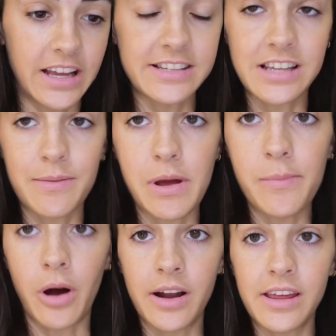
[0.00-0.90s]
I said, my
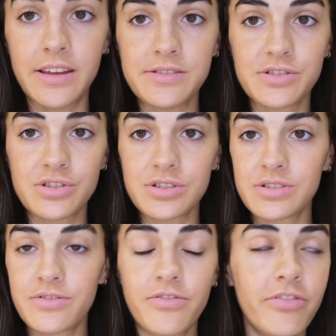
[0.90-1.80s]
body is
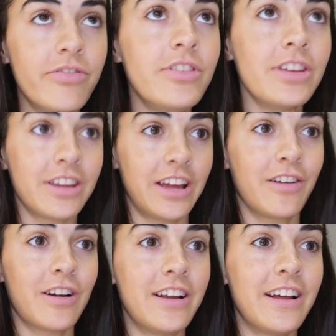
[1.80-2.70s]
just feeling
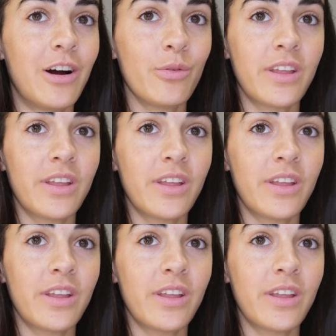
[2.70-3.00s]
it right now.